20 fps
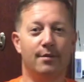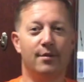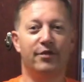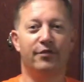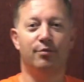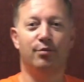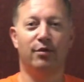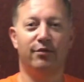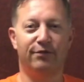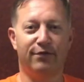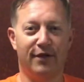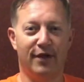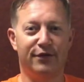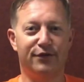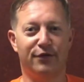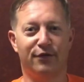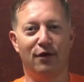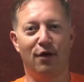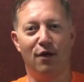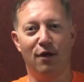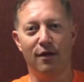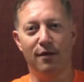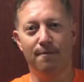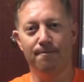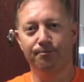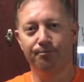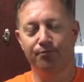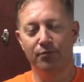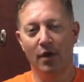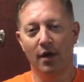is Professor
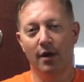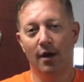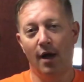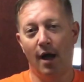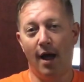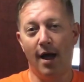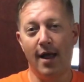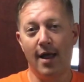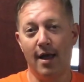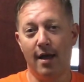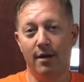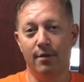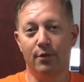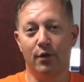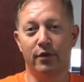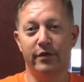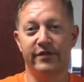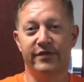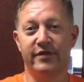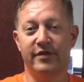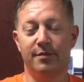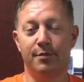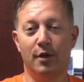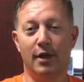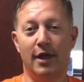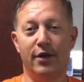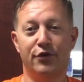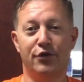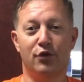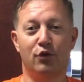Hull. I am the
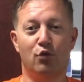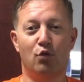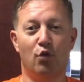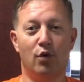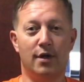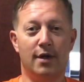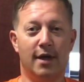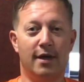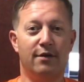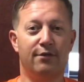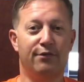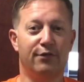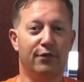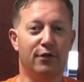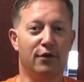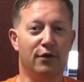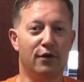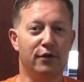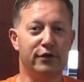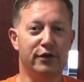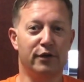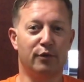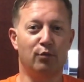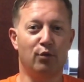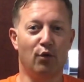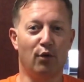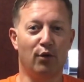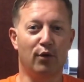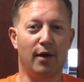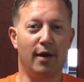simulation coordinator for the nursing
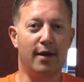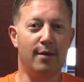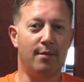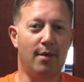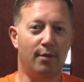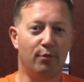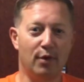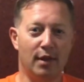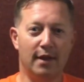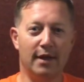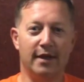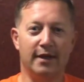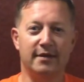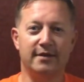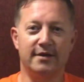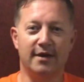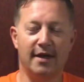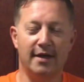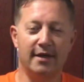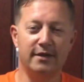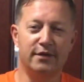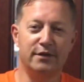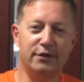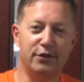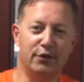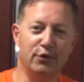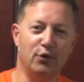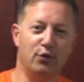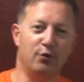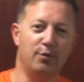program. I'm really excited
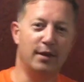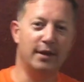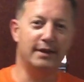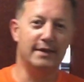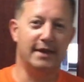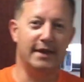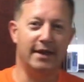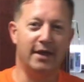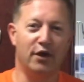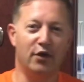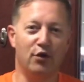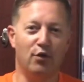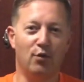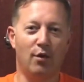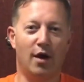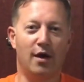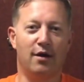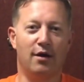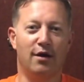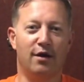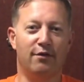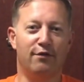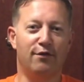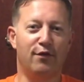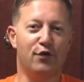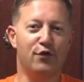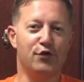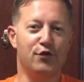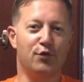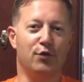to be taking you on a
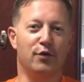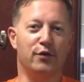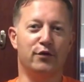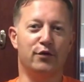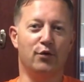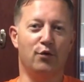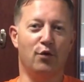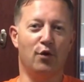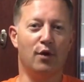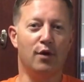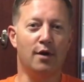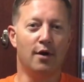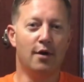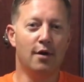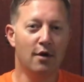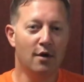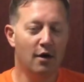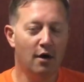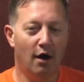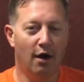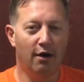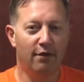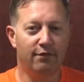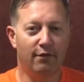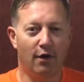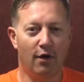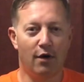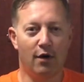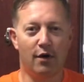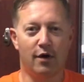virtual tour of
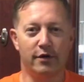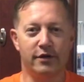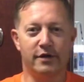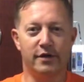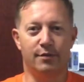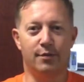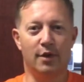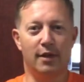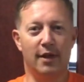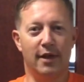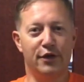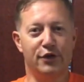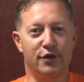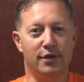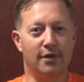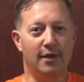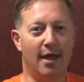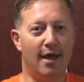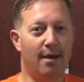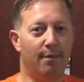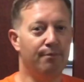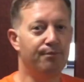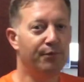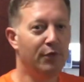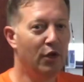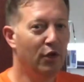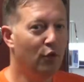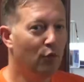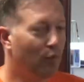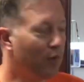our simulation lab.
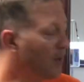We're